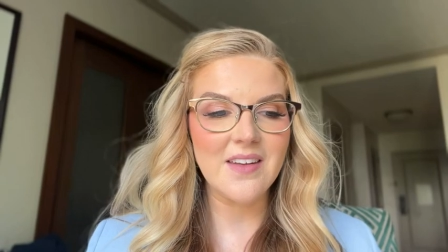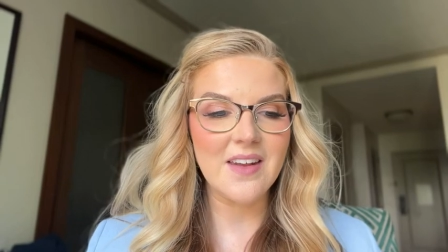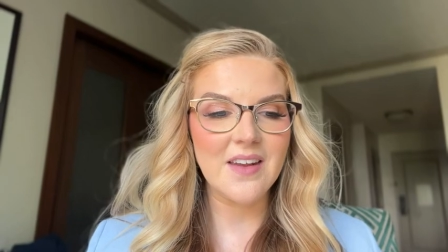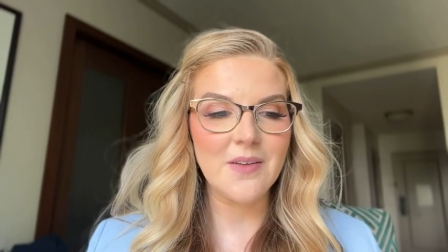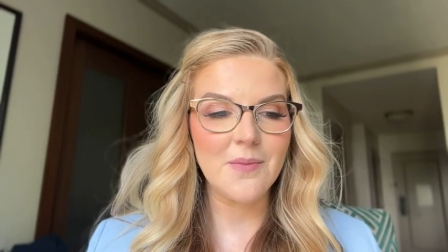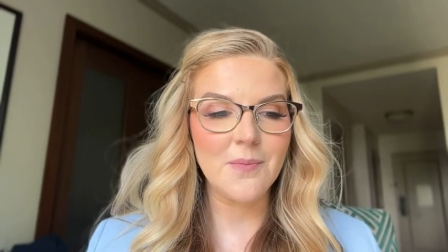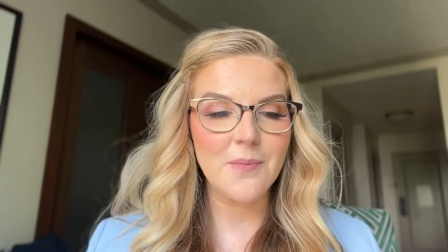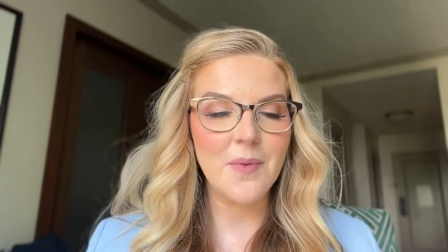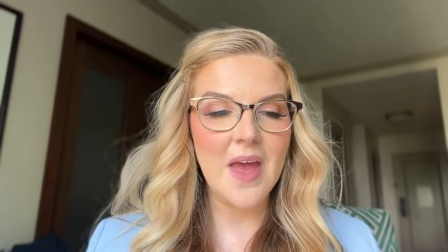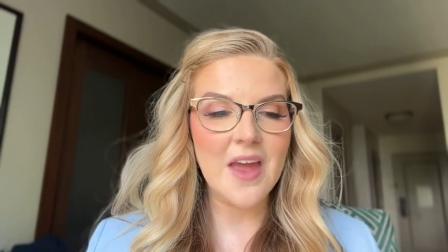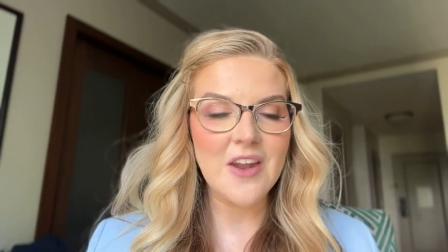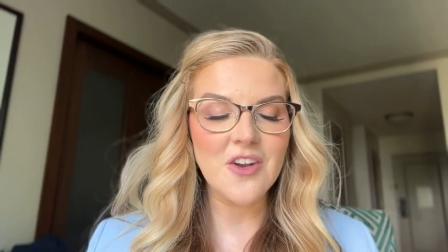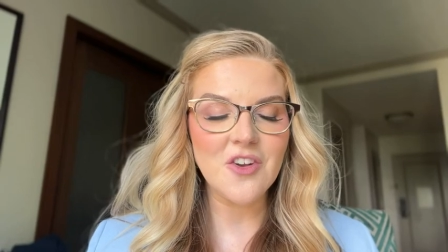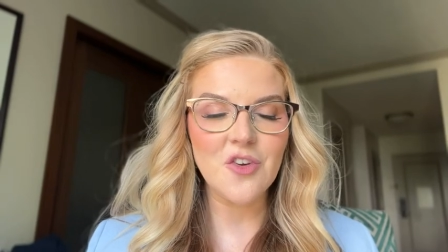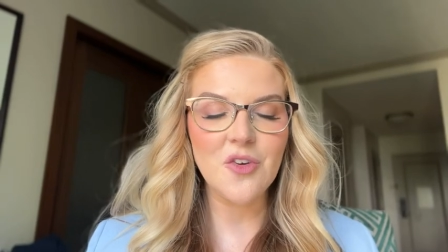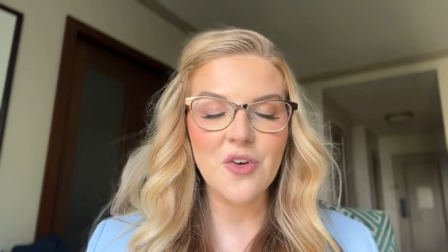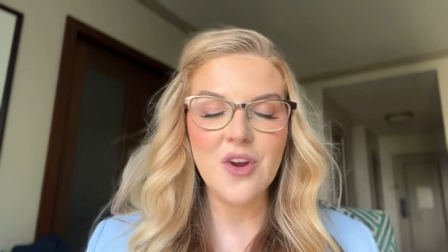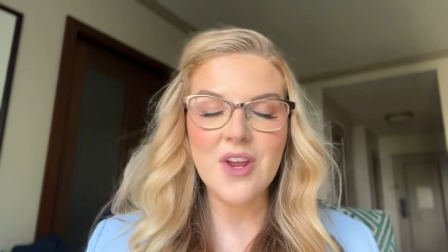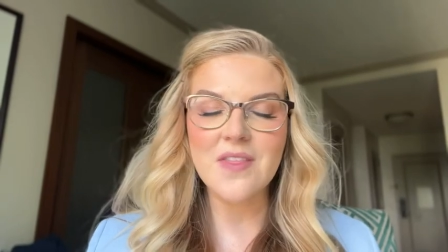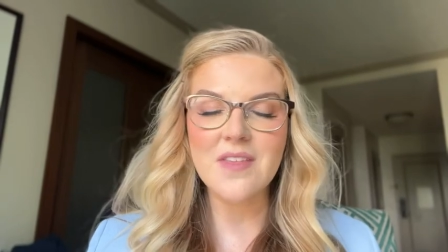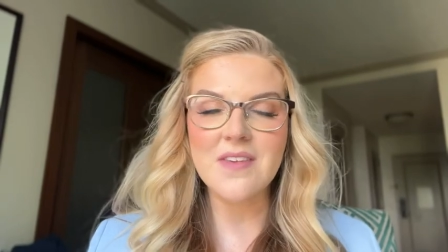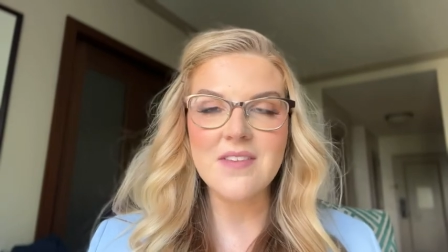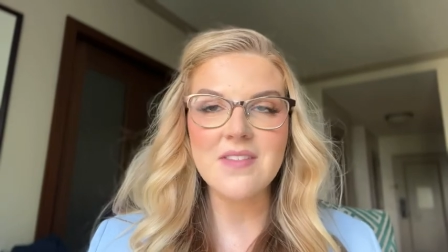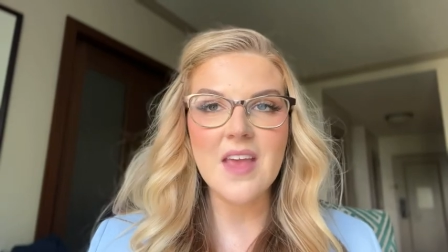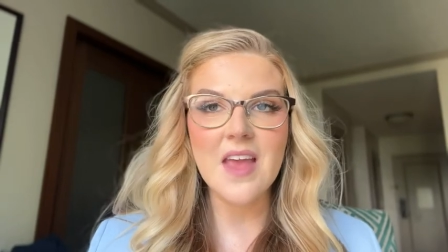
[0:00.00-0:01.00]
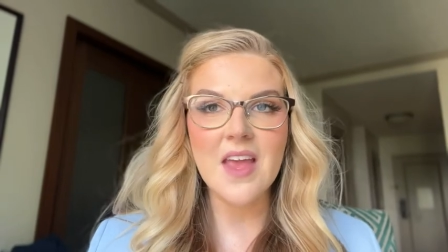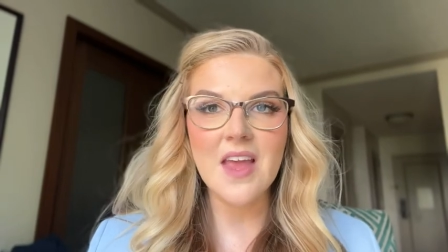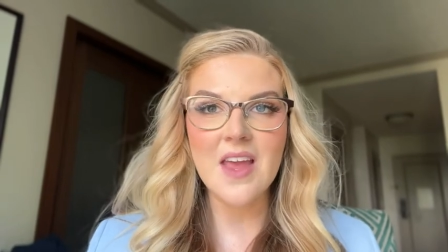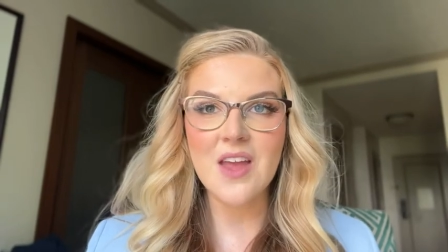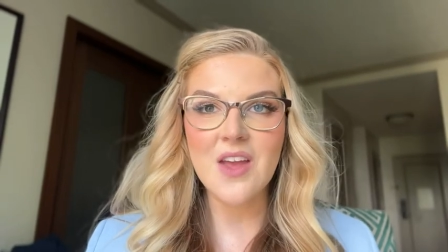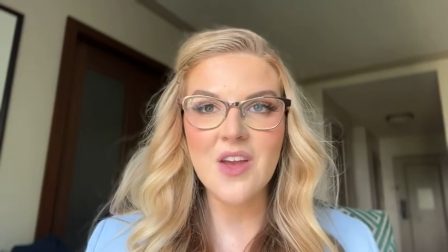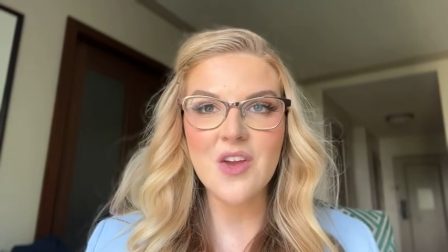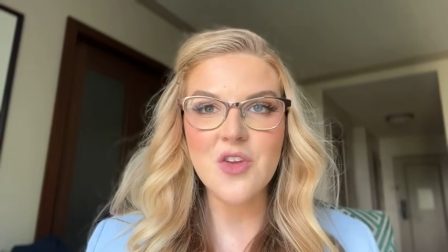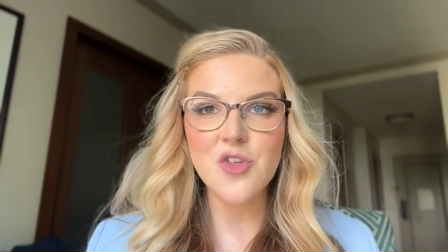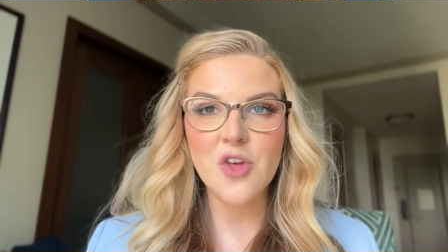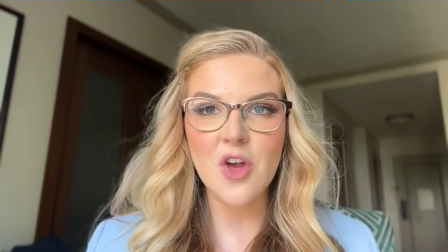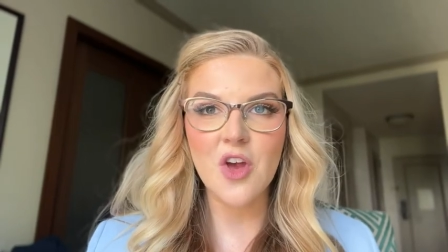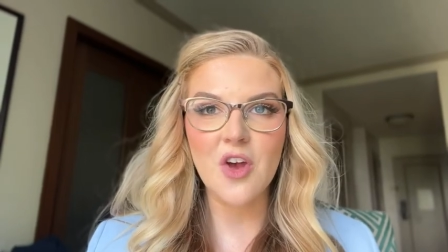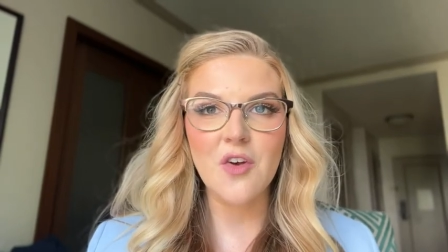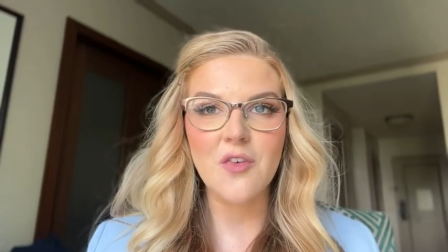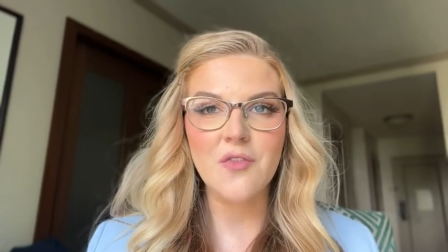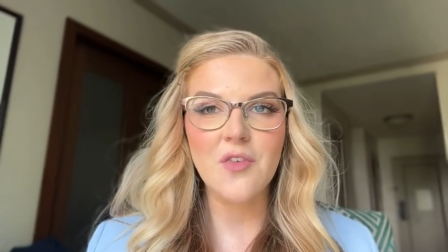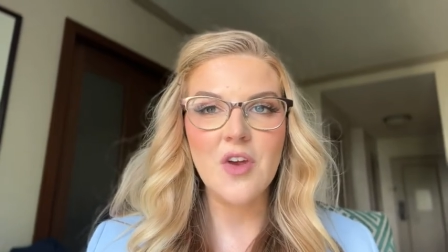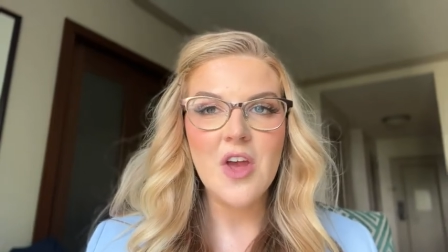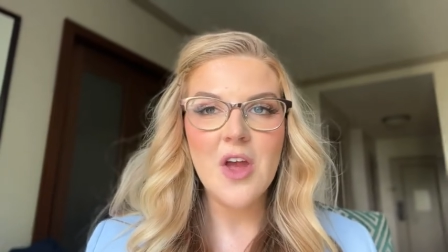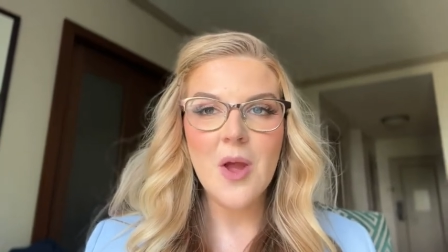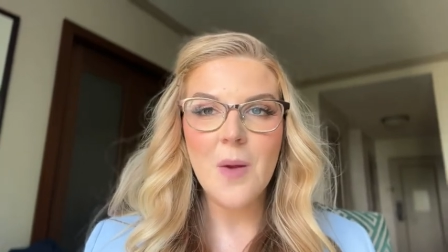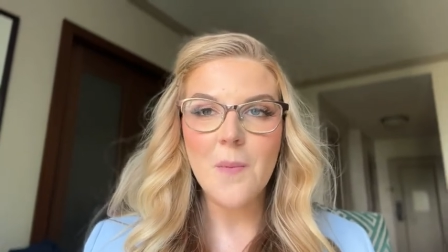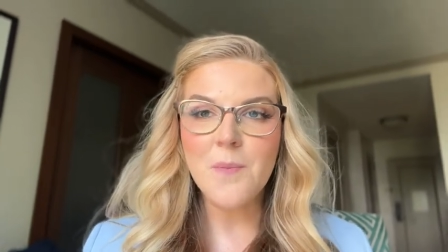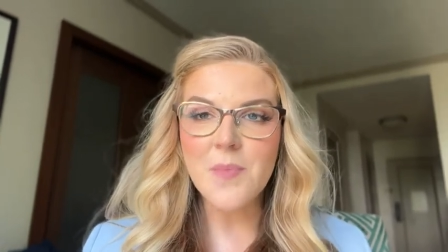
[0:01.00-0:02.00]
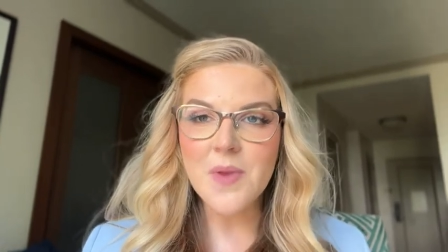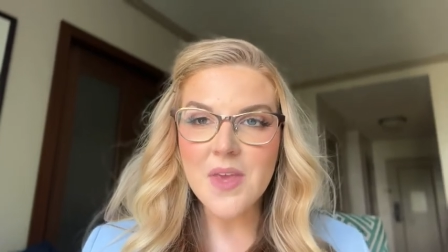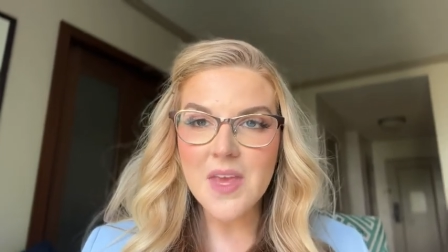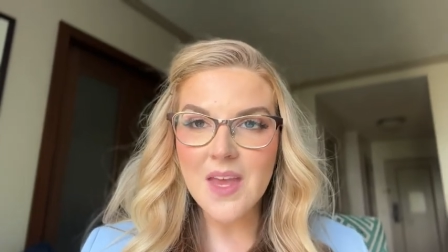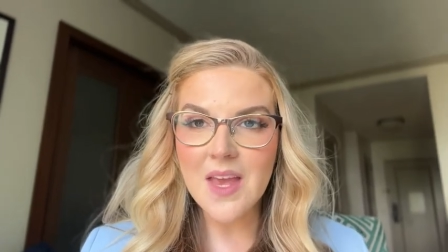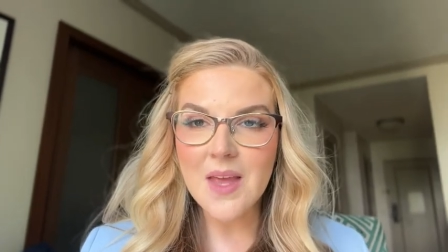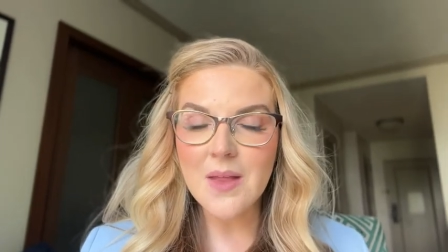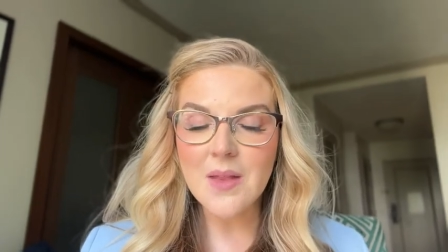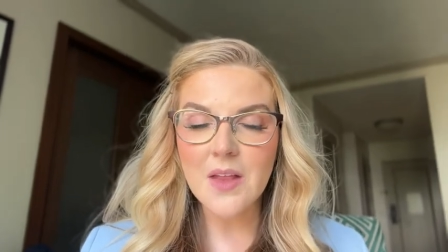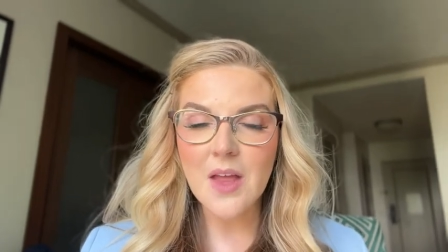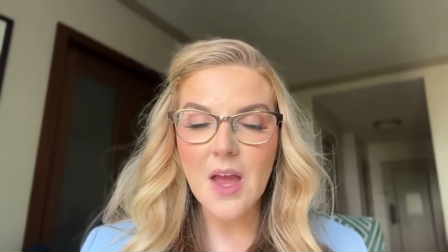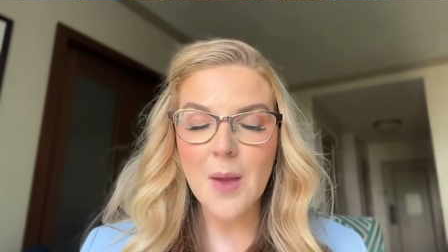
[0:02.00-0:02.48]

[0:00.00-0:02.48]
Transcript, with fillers: and entering this age of being an,